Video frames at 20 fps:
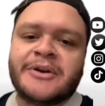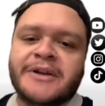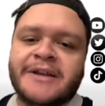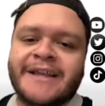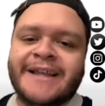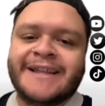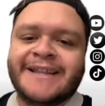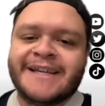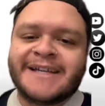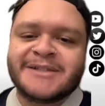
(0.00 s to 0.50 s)

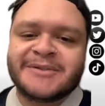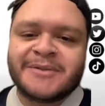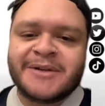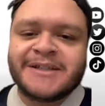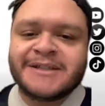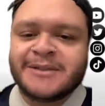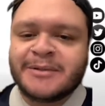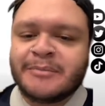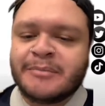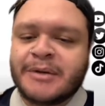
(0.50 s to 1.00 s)
and that's why
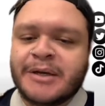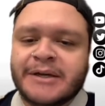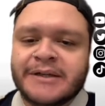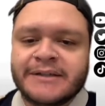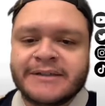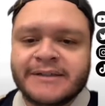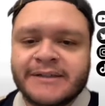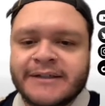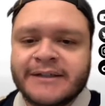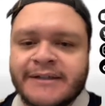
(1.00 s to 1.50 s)
it's
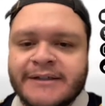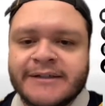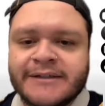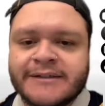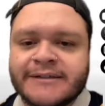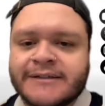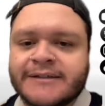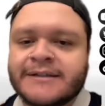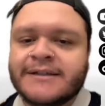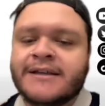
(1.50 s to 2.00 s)
embarrassing
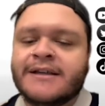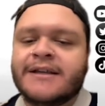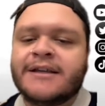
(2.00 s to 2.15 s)
because